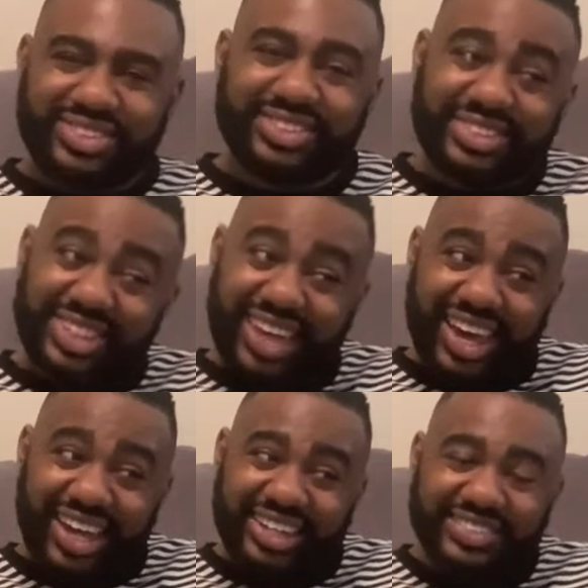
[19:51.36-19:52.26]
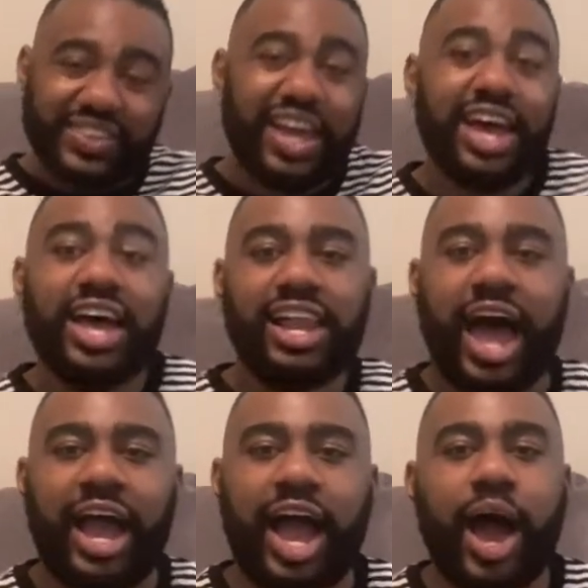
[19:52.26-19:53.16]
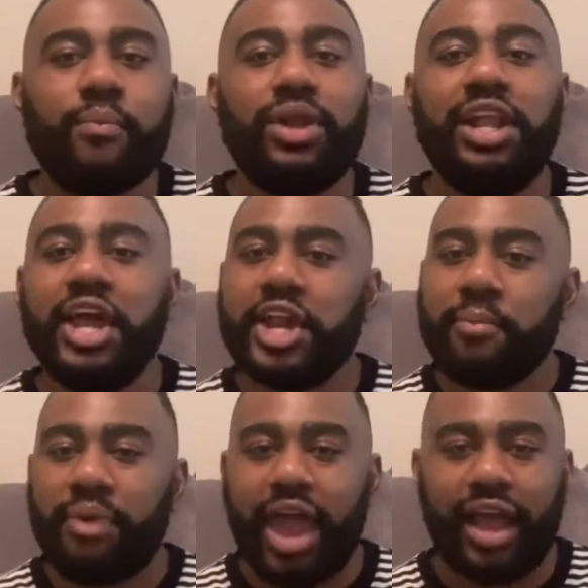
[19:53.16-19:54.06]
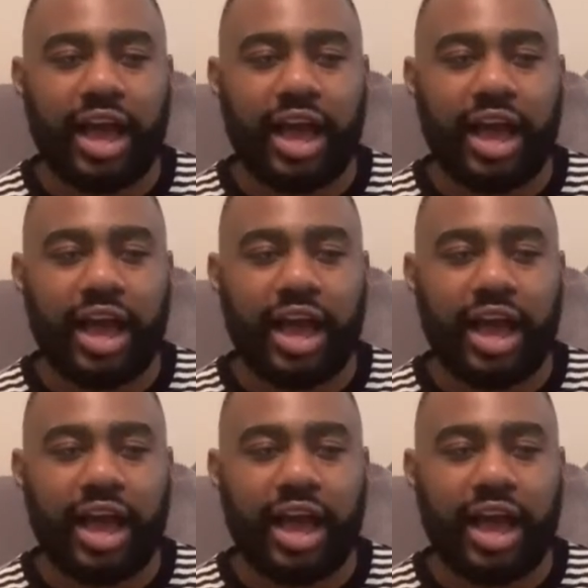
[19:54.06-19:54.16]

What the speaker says: Yeah. Like, I'm leaning back.